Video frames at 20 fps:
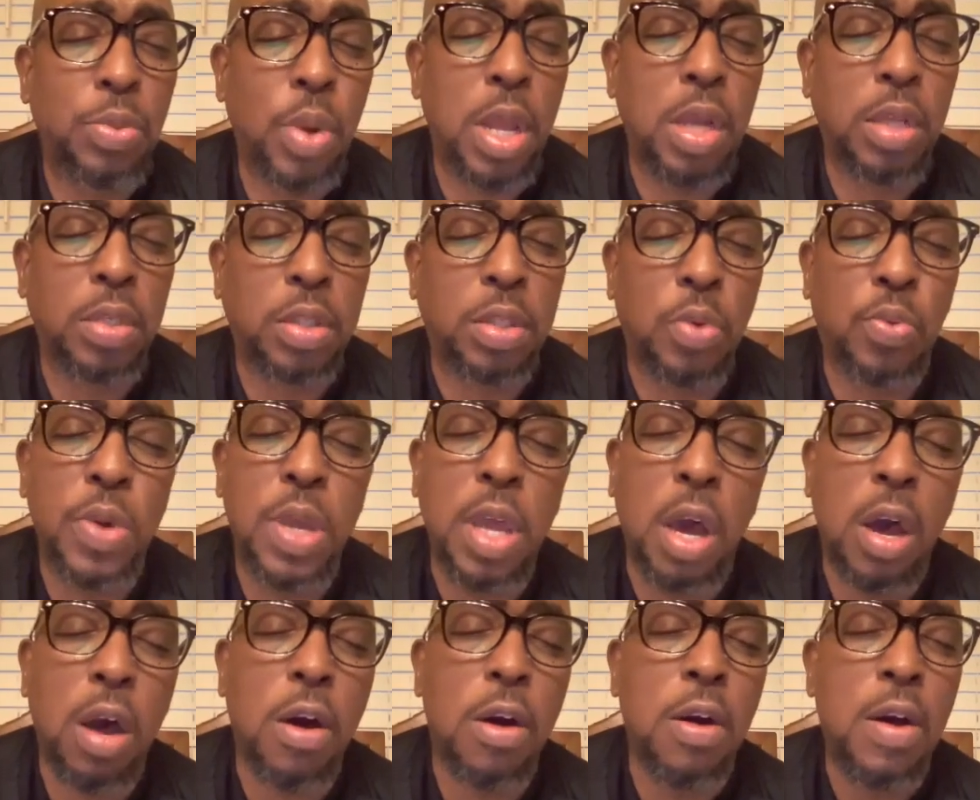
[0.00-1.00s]
as well, so
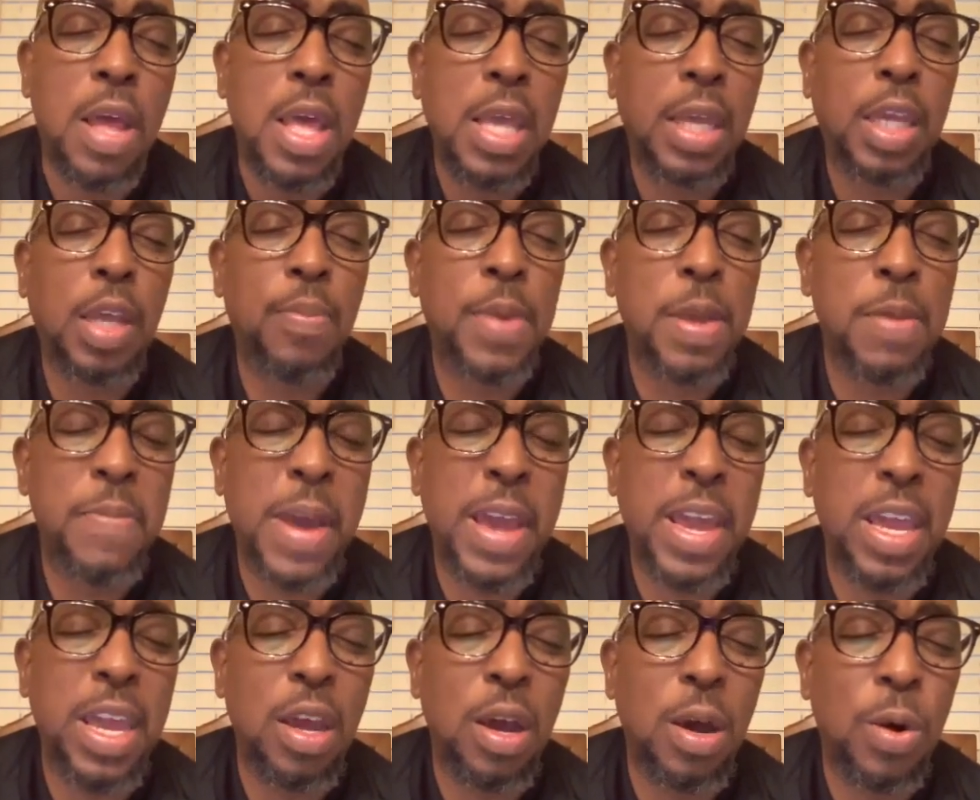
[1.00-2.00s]
we all can be
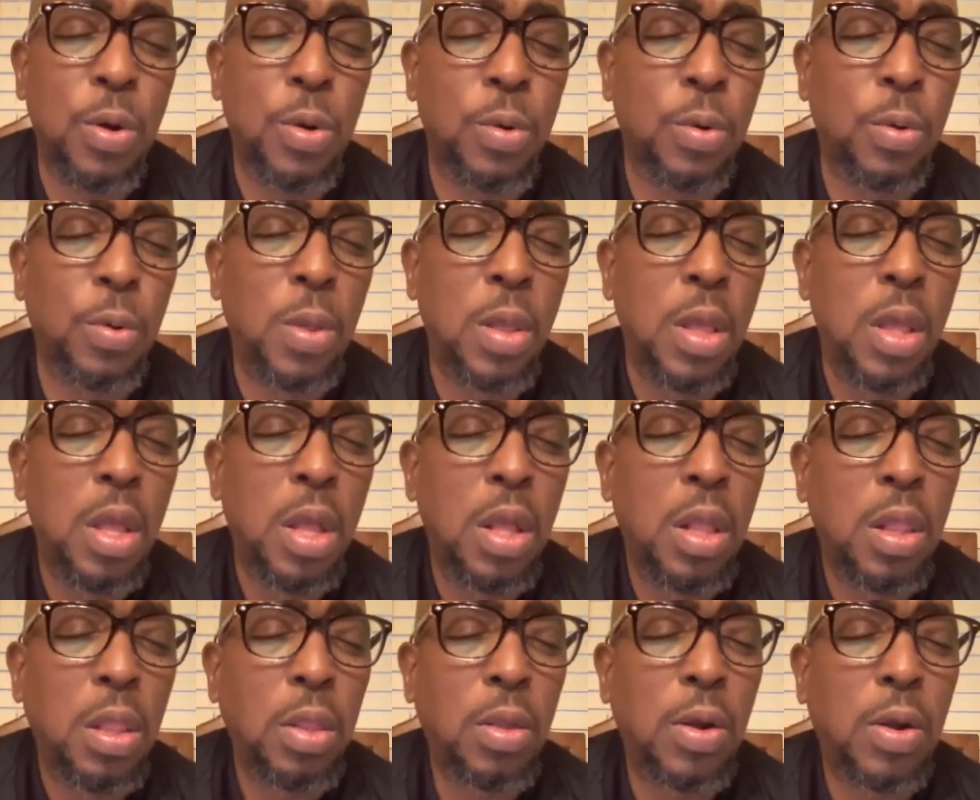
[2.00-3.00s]
made whole.
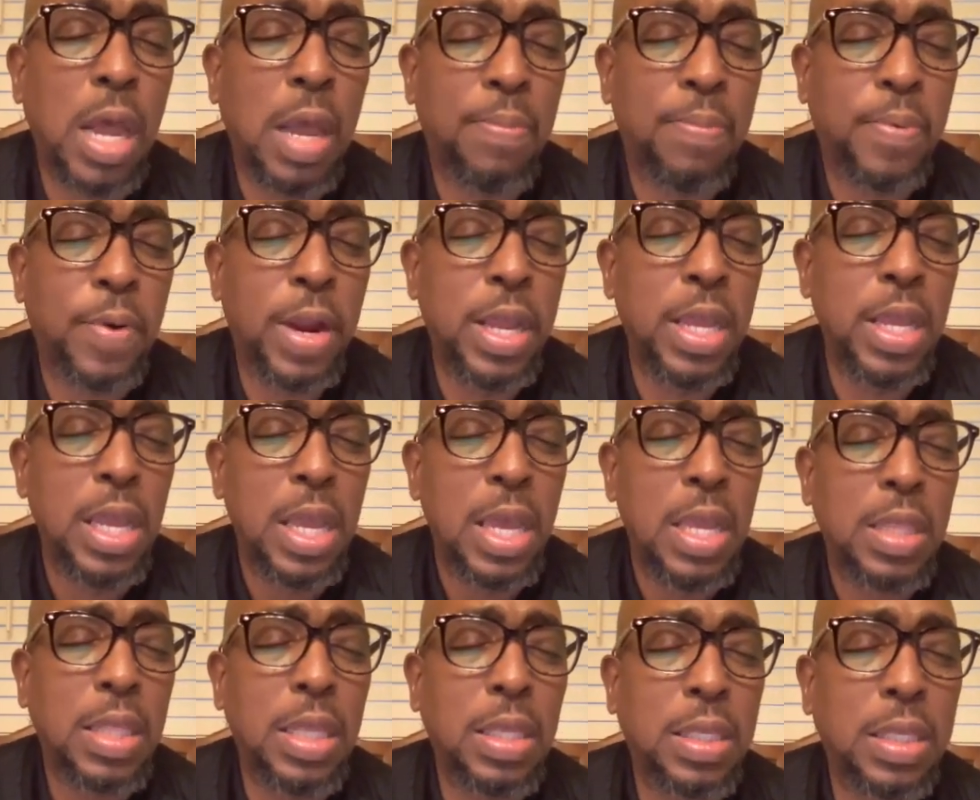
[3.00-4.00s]
Lord, I pray
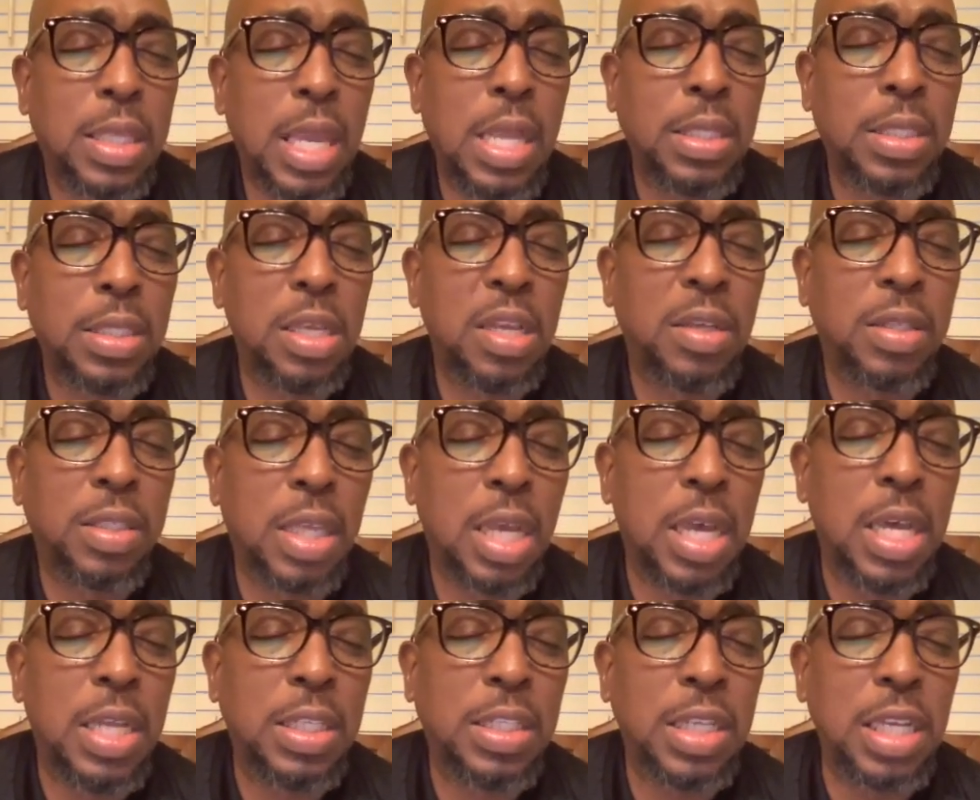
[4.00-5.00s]
these things in your
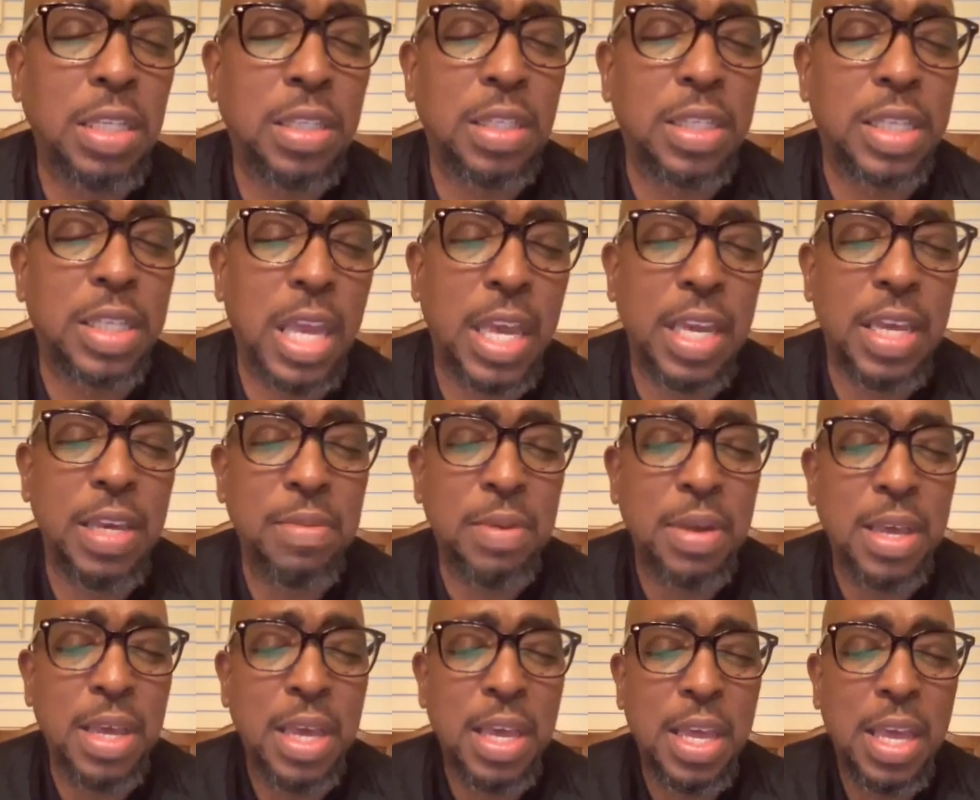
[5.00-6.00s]
son Jesus'
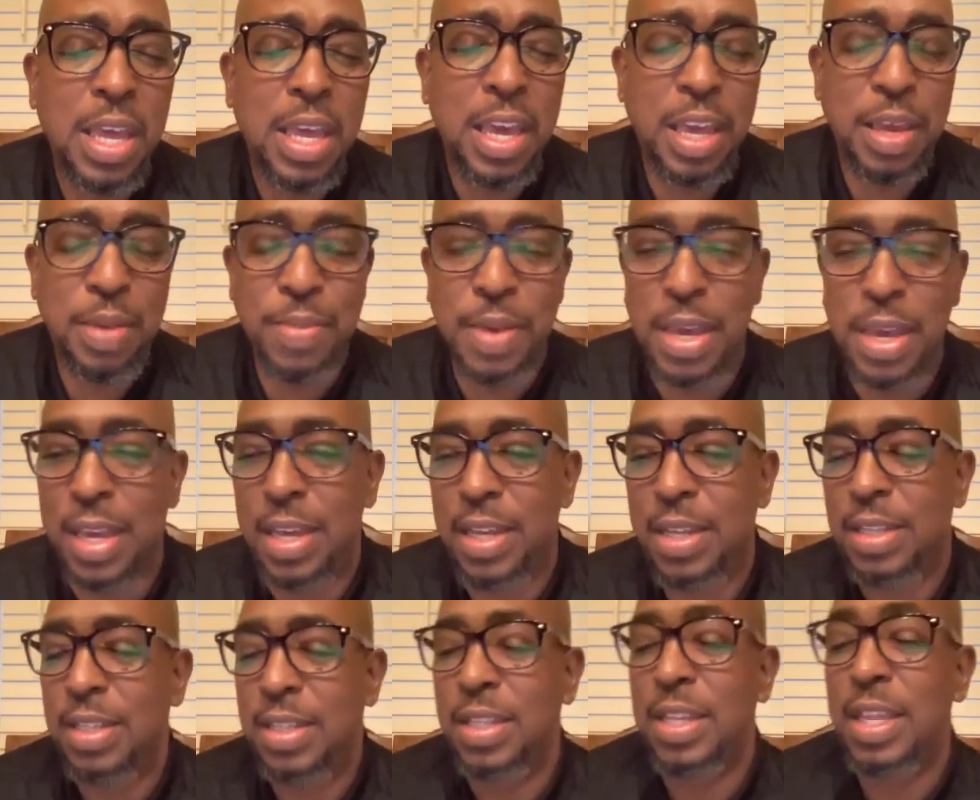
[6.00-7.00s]
name.
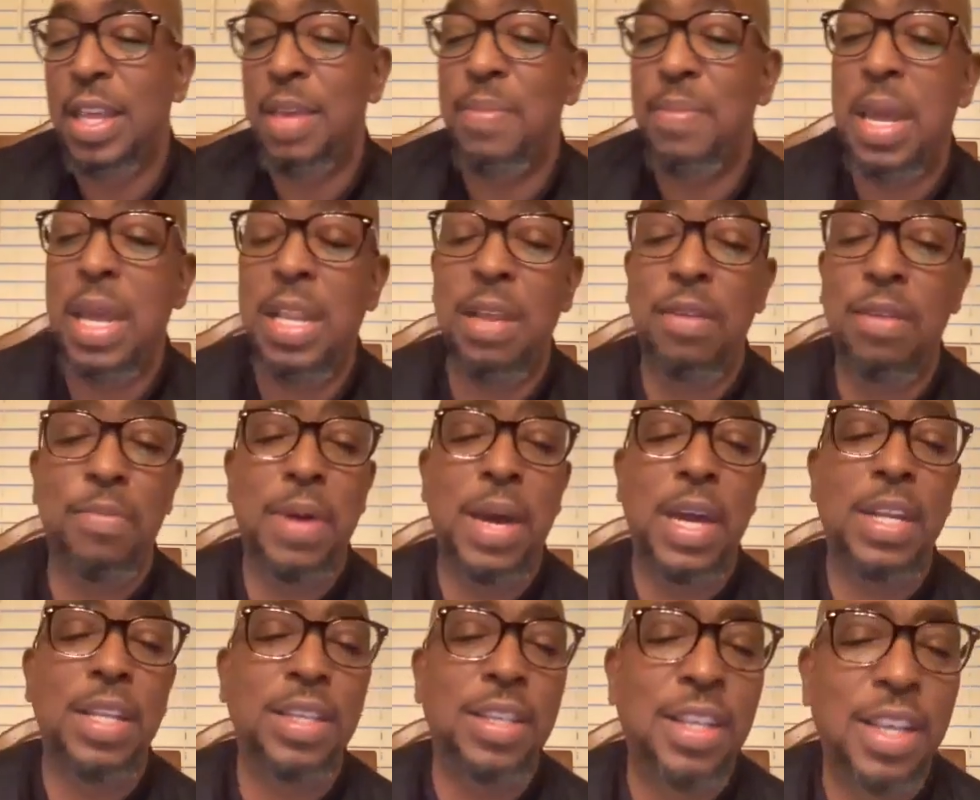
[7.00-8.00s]
Amen. Amen,
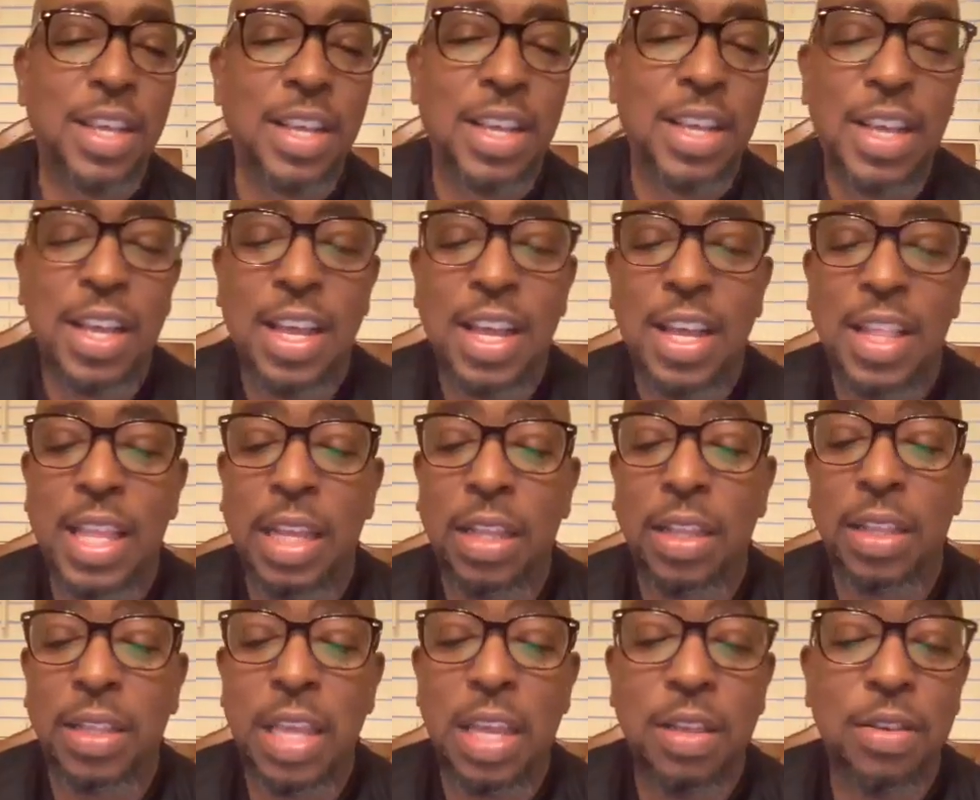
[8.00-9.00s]
everybody. I'd
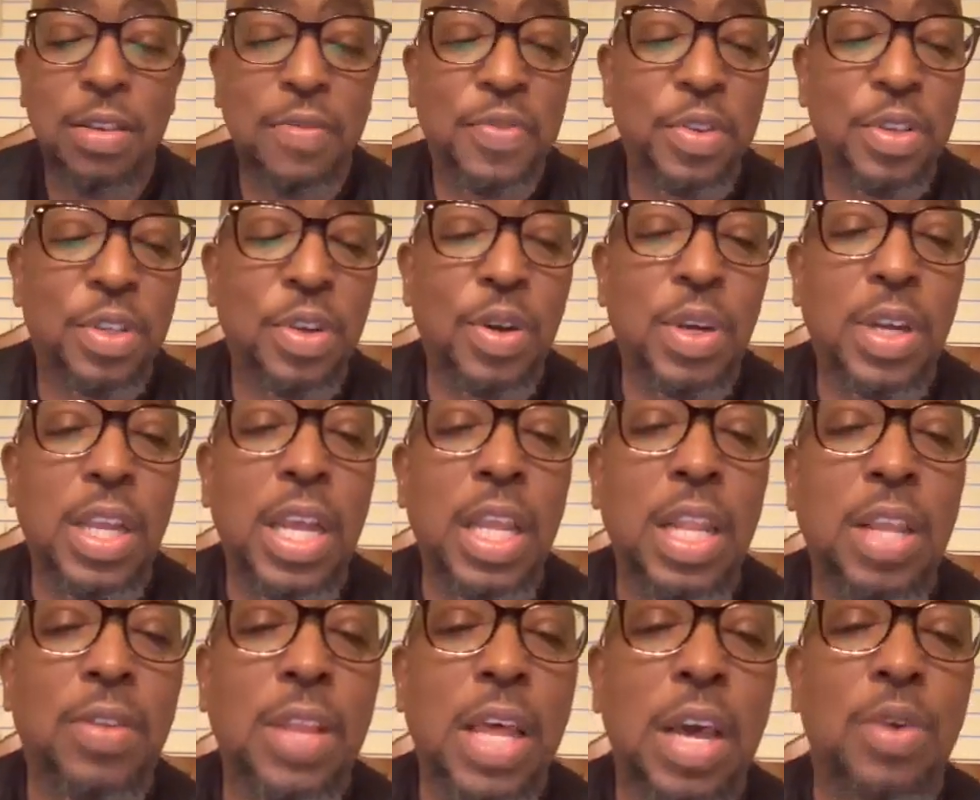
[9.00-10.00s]
like to thank you for joining
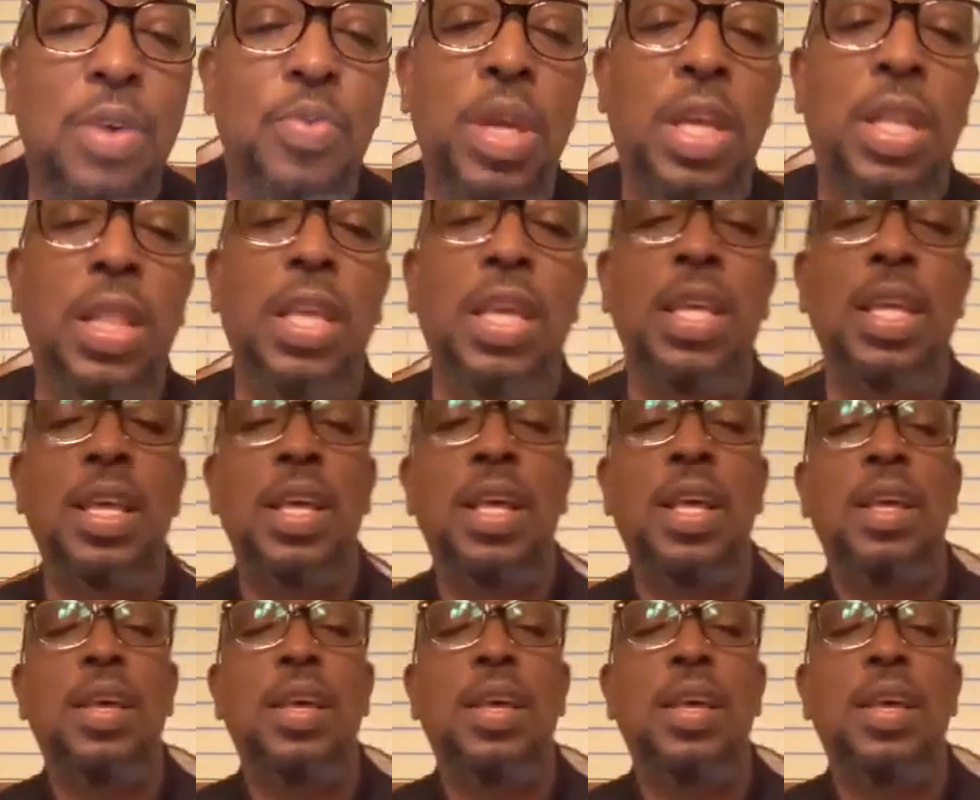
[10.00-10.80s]
in on our weekly